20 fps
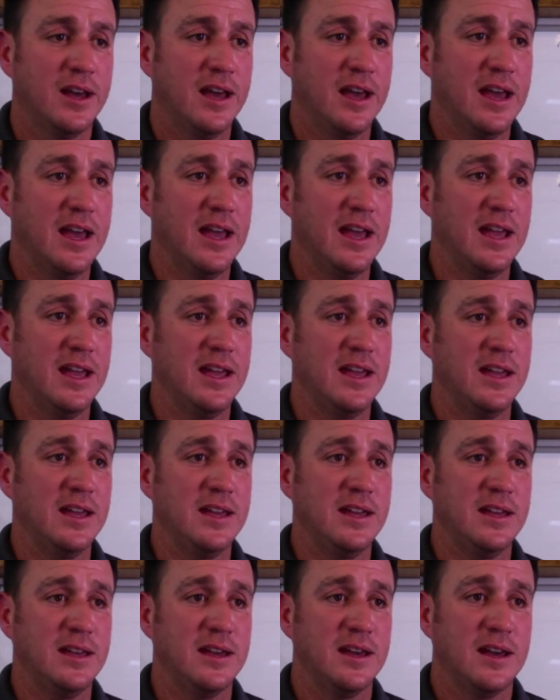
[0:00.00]

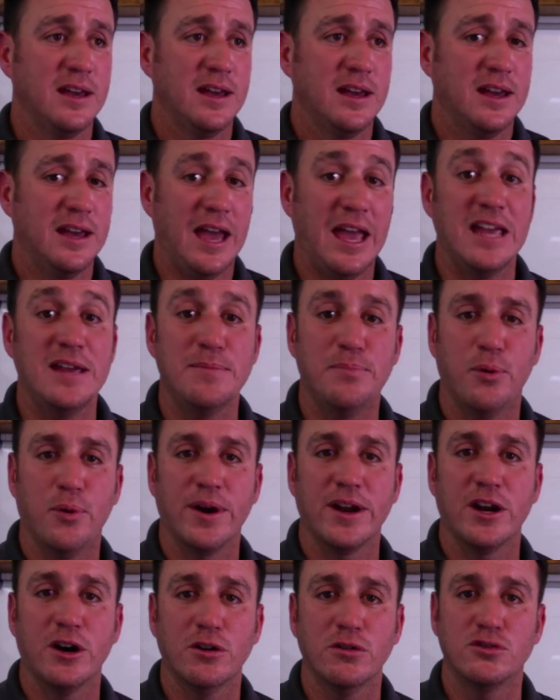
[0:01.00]
a 8.0
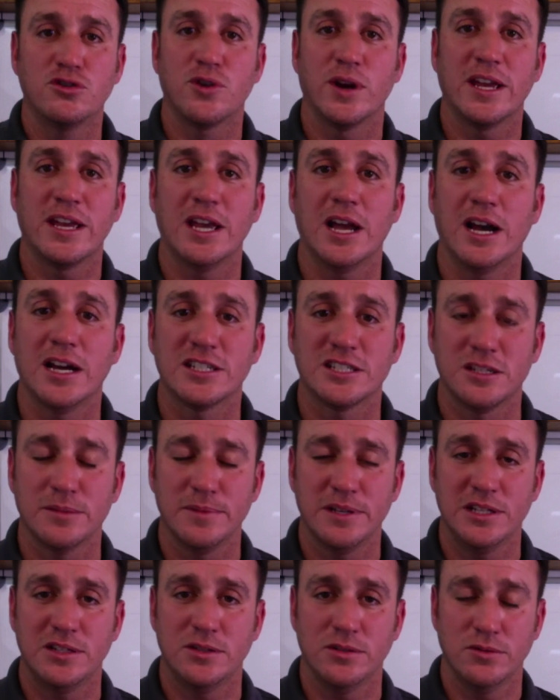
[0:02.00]

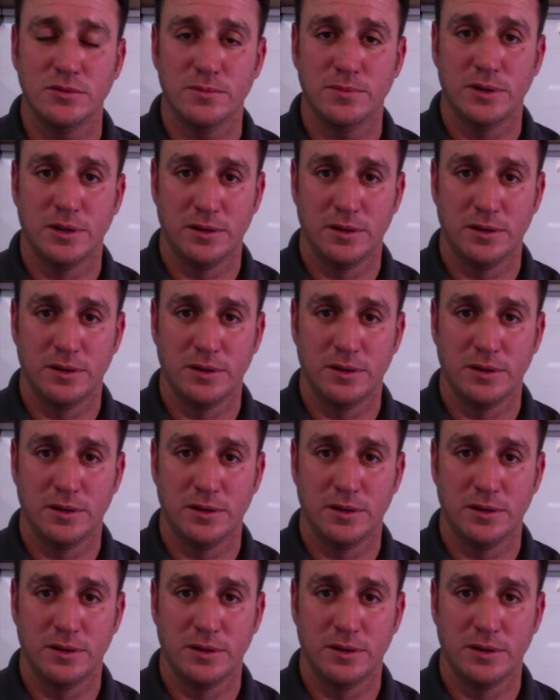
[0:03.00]
tracheostomy tube,